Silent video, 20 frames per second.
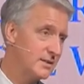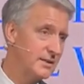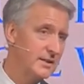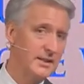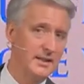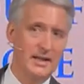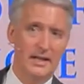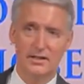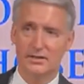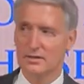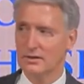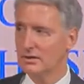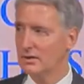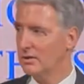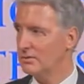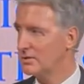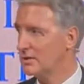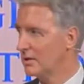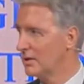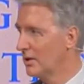in litigation
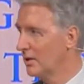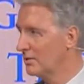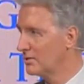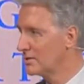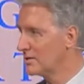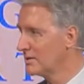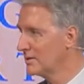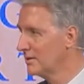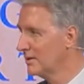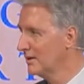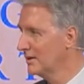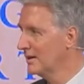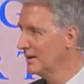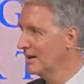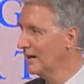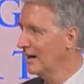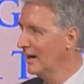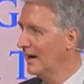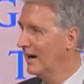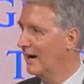coast to coast.
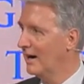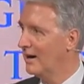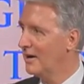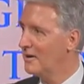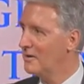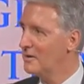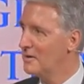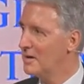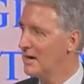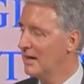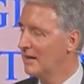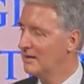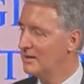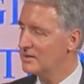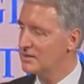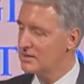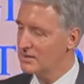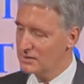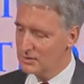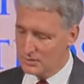And
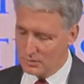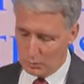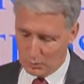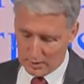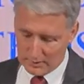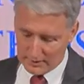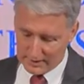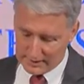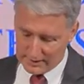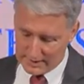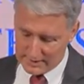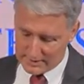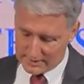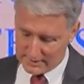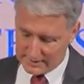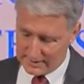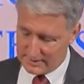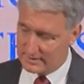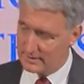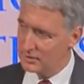this is one of our cases
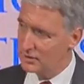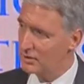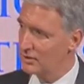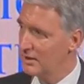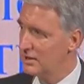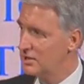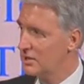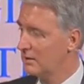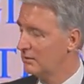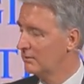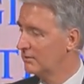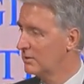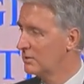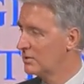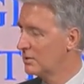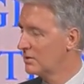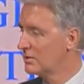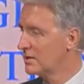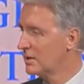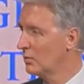against the Attorney General of New
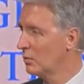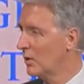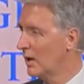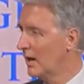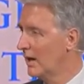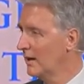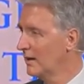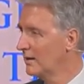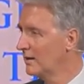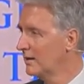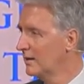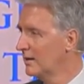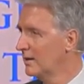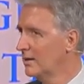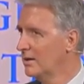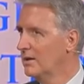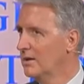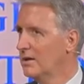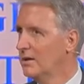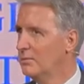Jersey. Why?
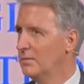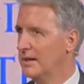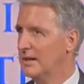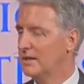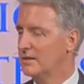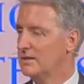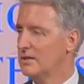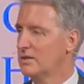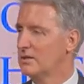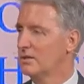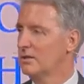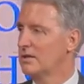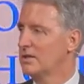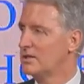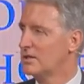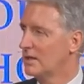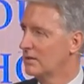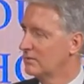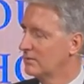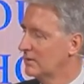Because the Attorney
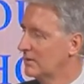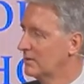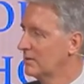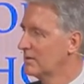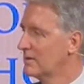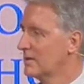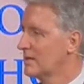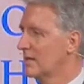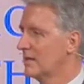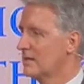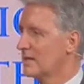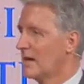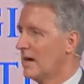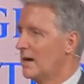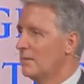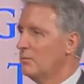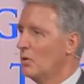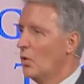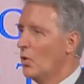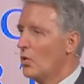General says,
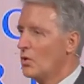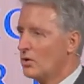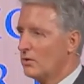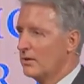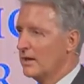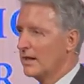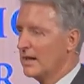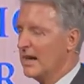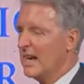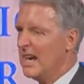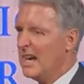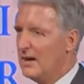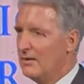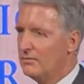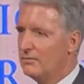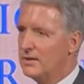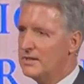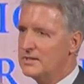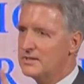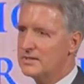I'm ordering
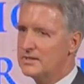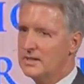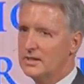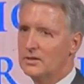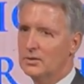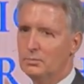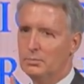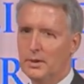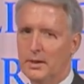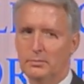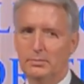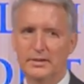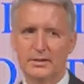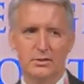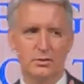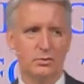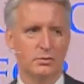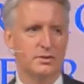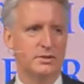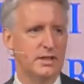every single public
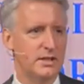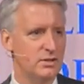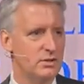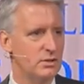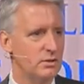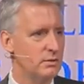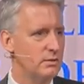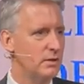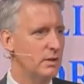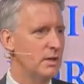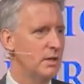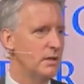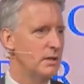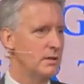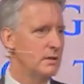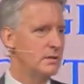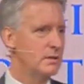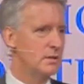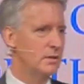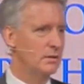school teacher
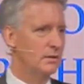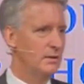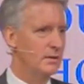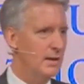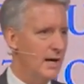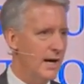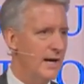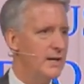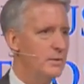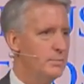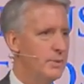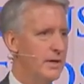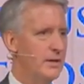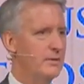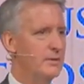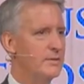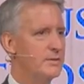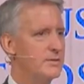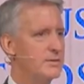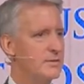to lie to
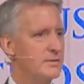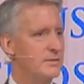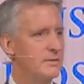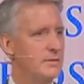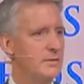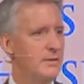parents,